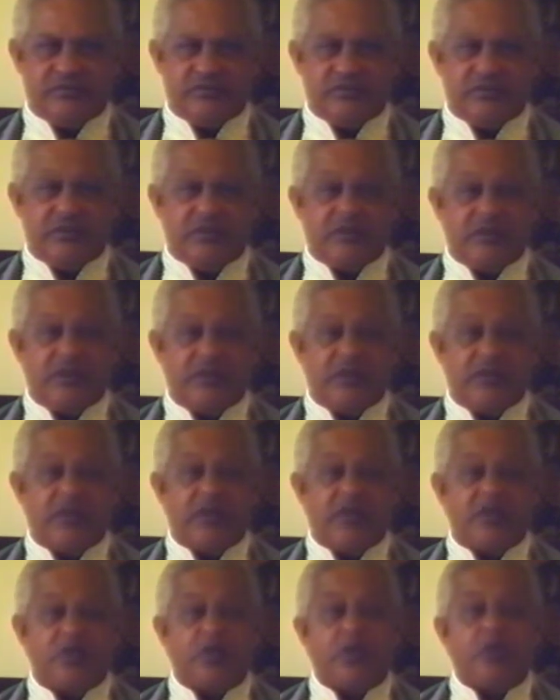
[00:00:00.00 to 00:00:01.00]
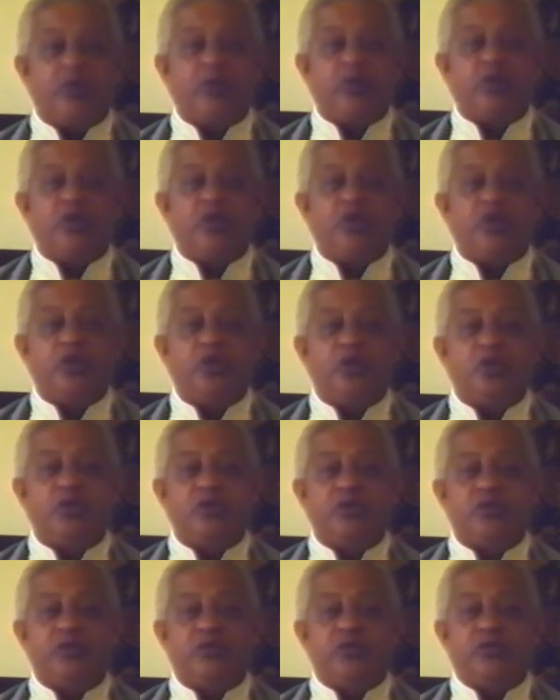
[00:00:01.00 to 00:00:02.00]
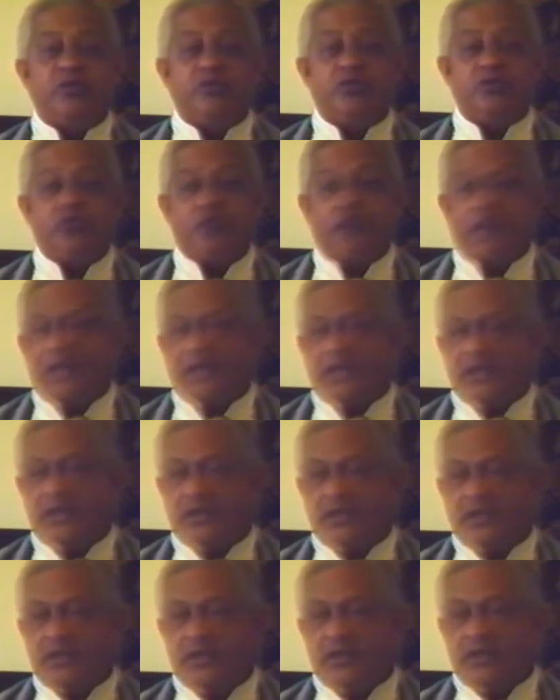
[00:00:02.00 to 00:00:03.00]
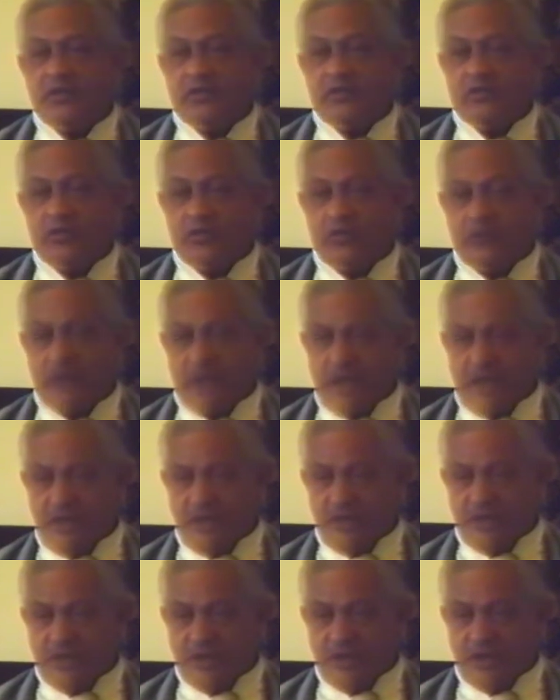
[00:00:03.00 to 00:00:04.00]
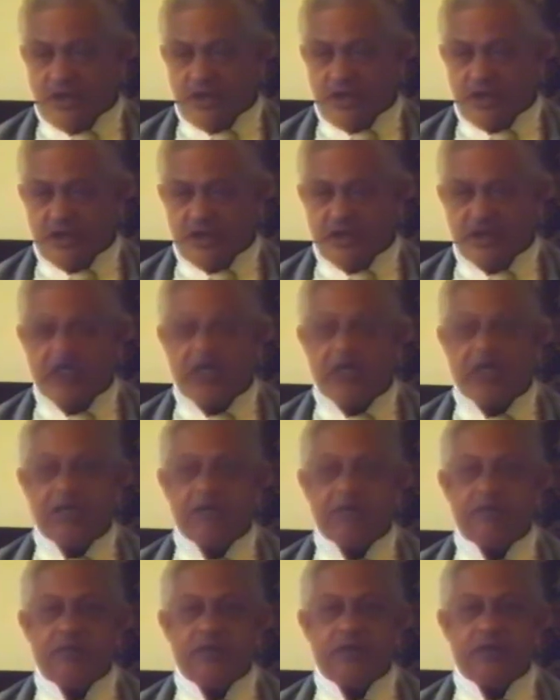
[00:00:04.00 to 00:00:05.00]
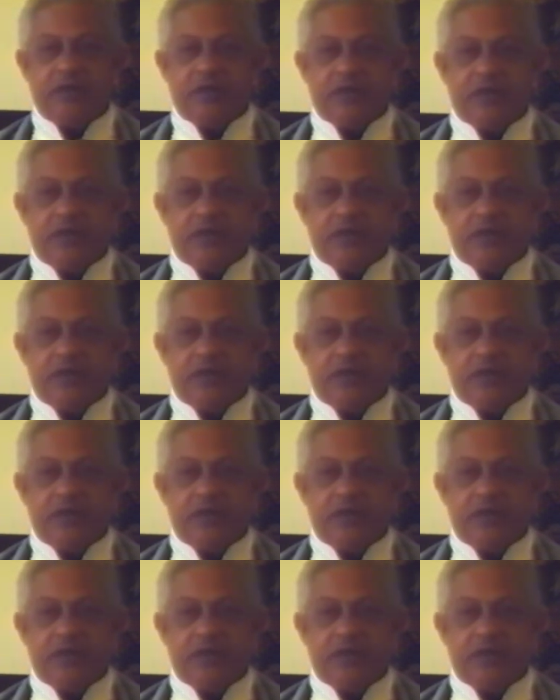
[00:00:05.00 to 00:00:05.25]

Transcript: Something might not be conducive to one for a particular time,